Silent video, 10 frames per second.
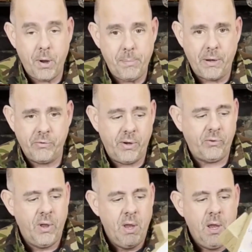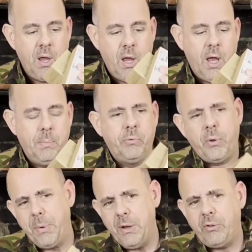batteries. So
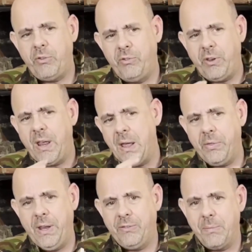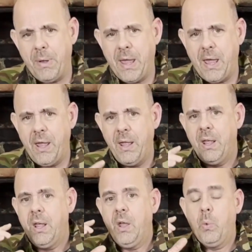it'd be interesting to see how these compare
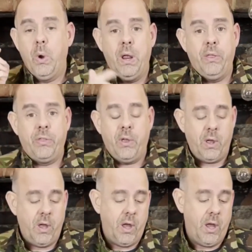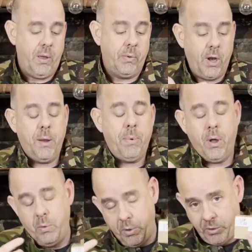with the
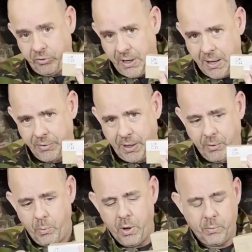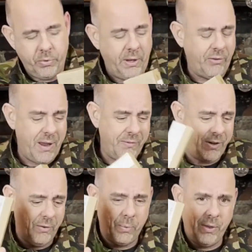LiPo and see how they work with these. I haven't
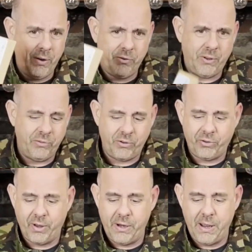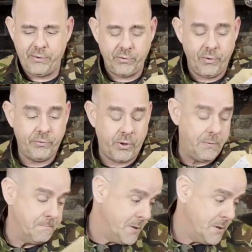used one of these since I started Airsoft, so